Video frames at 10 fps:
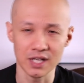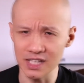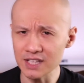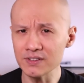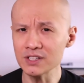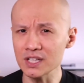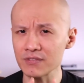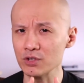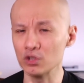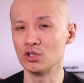even
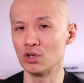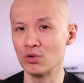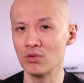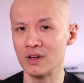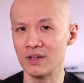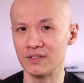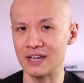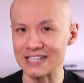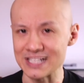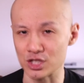if you know
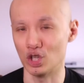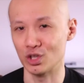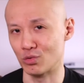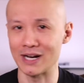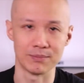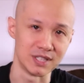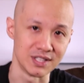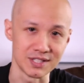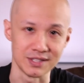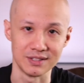that it's not the right
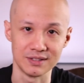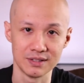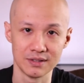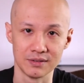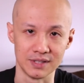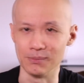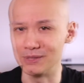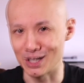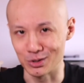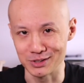person deep
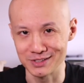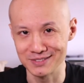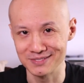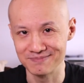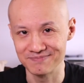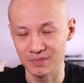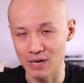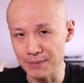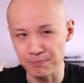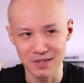down, right?